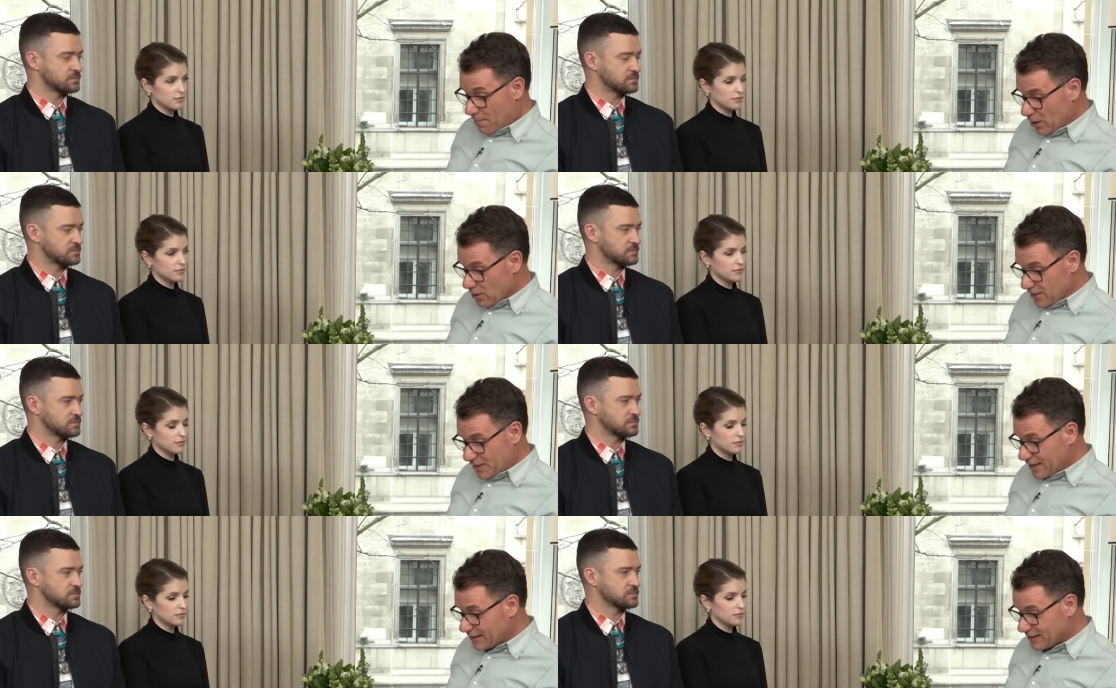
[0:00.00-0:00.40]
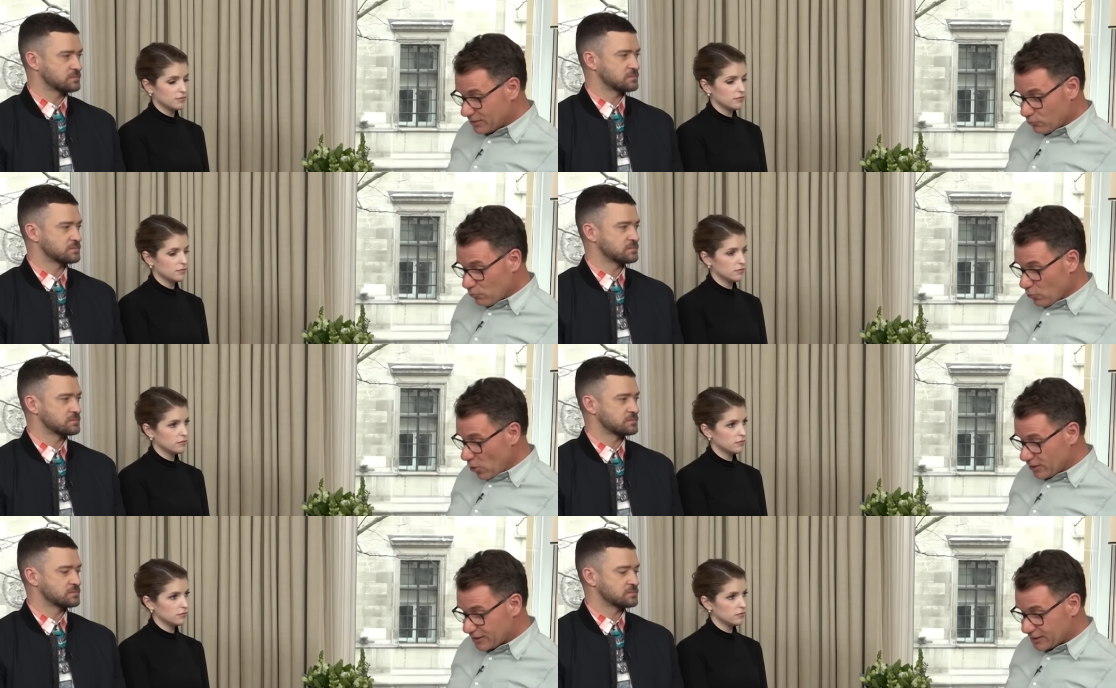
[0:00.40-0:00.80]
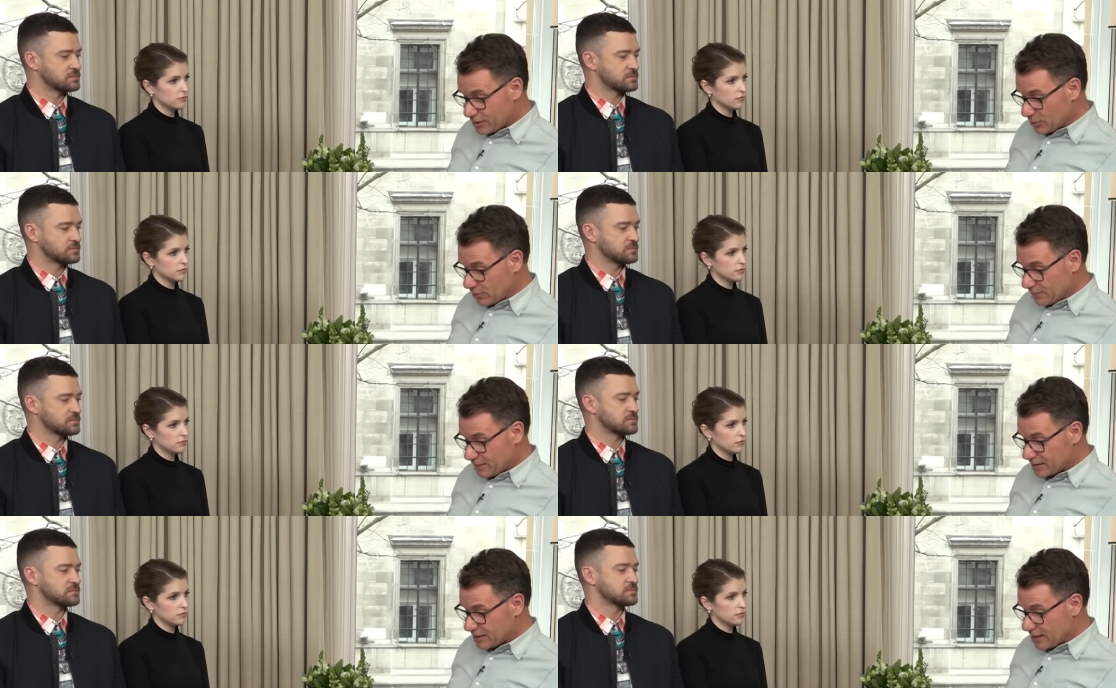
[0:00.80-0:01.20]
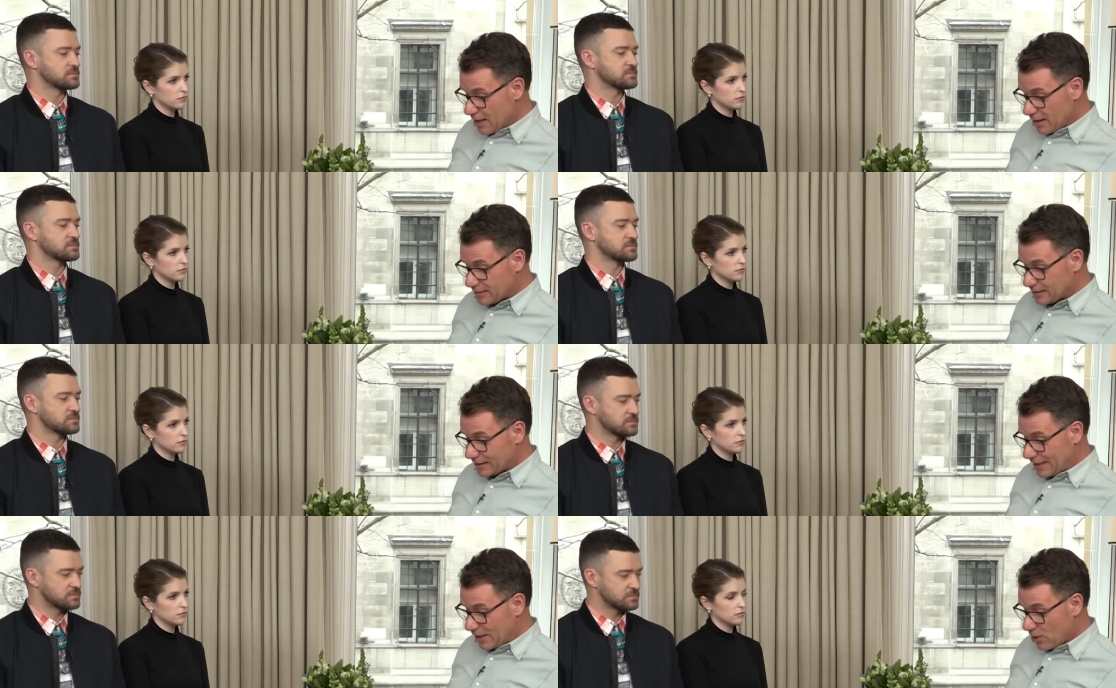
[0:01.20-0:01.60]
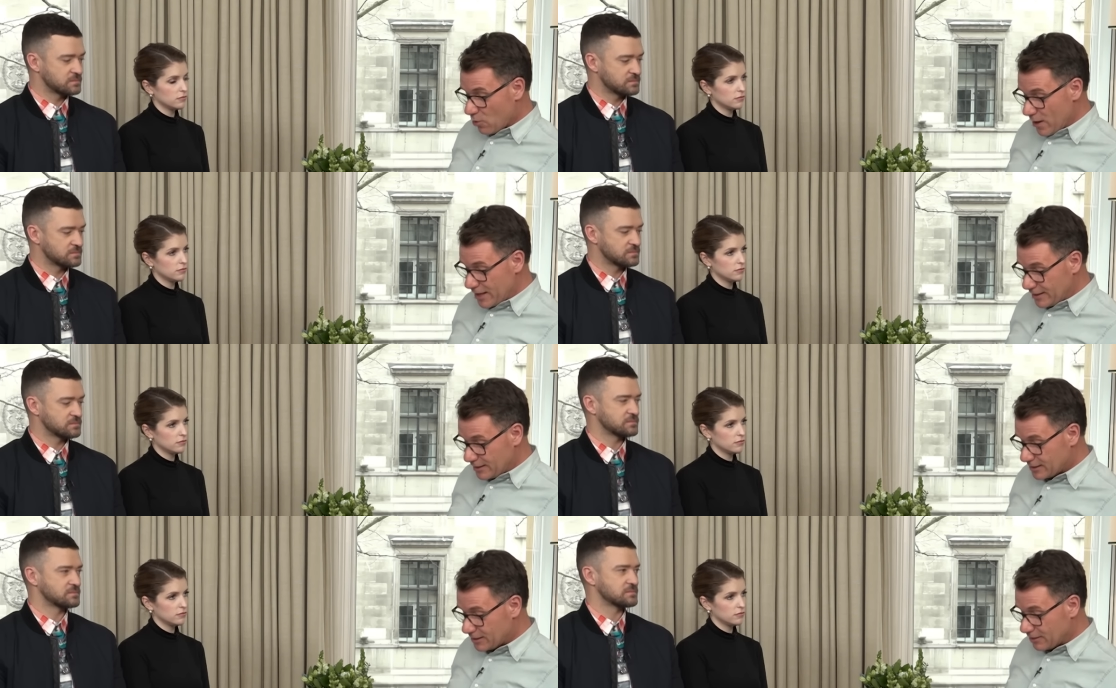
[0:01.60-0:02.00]
Speaker 1: But this roster of stars in here
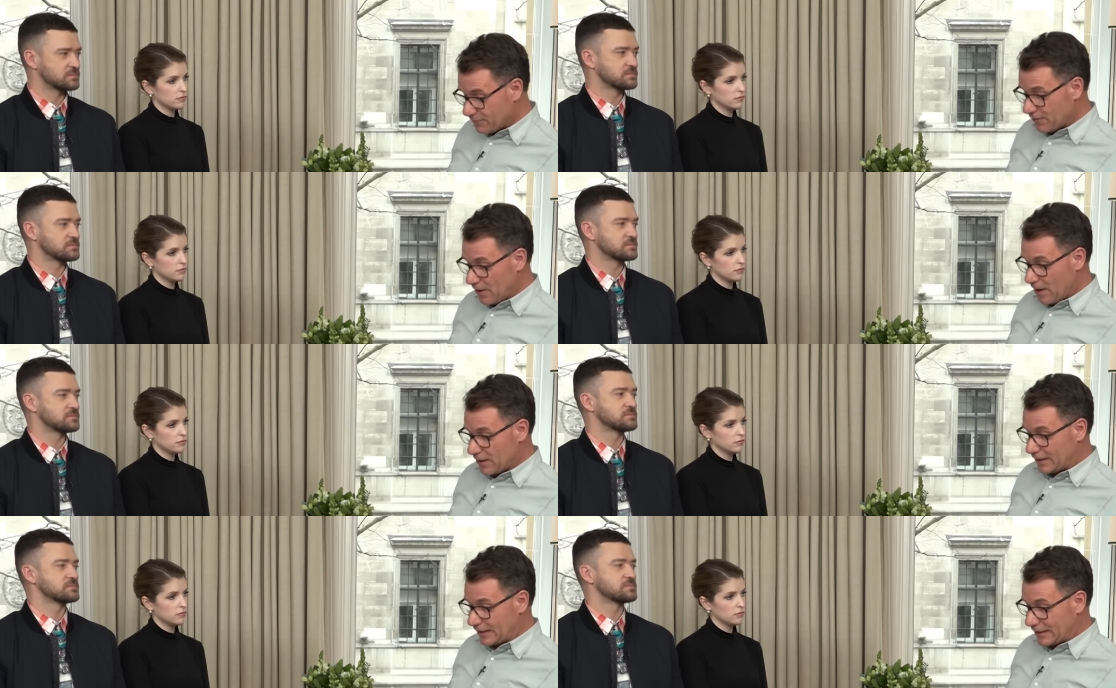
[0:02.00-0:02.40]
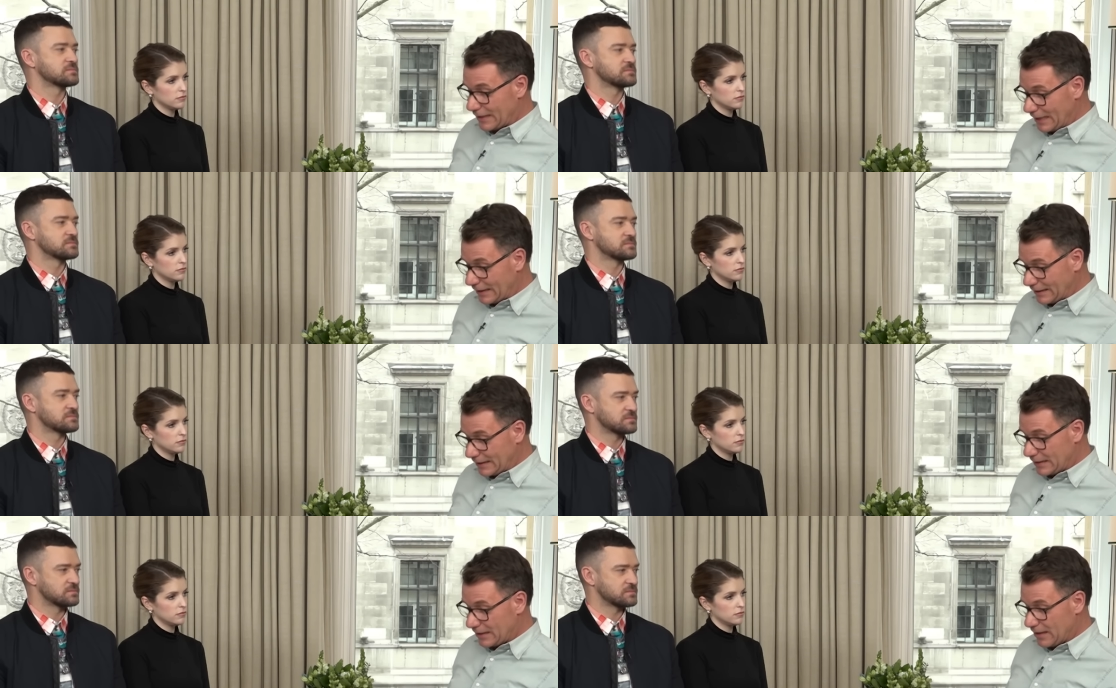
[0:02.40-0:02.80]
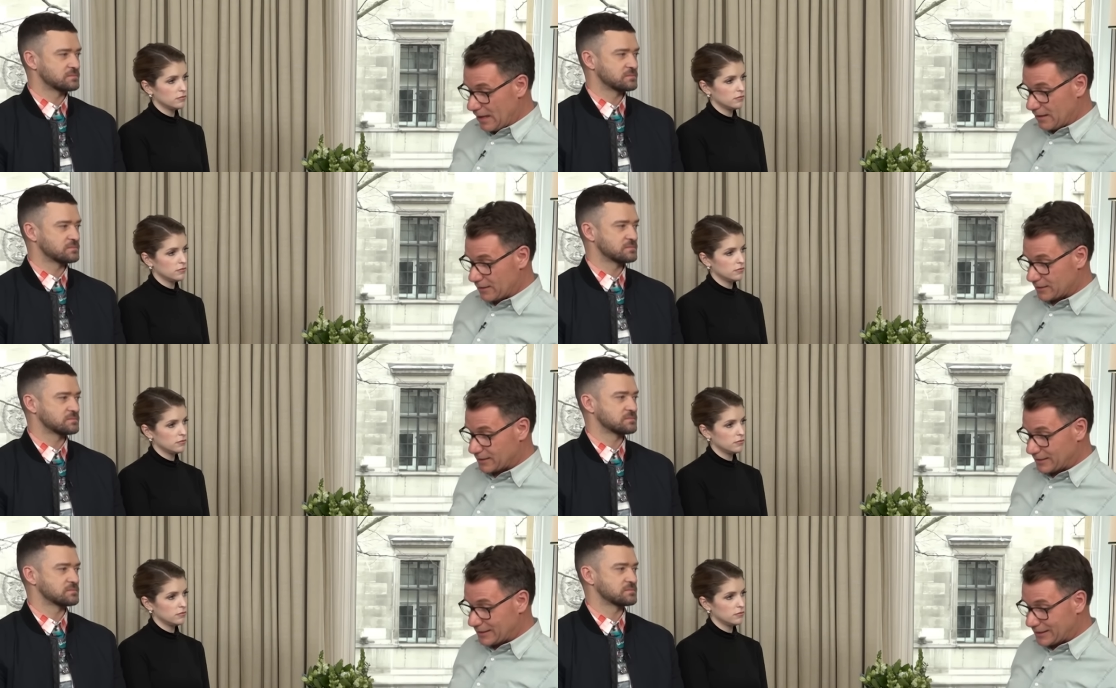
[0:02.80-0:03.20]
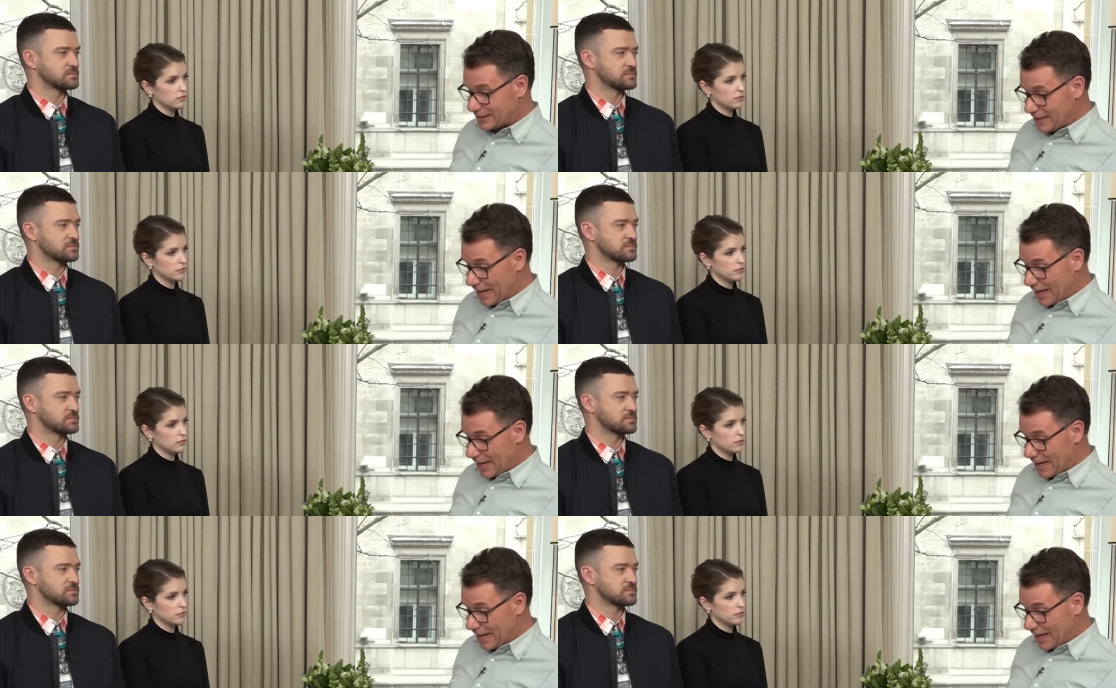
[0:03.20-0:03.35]
Gwen Stefani, Kelly Clarkson,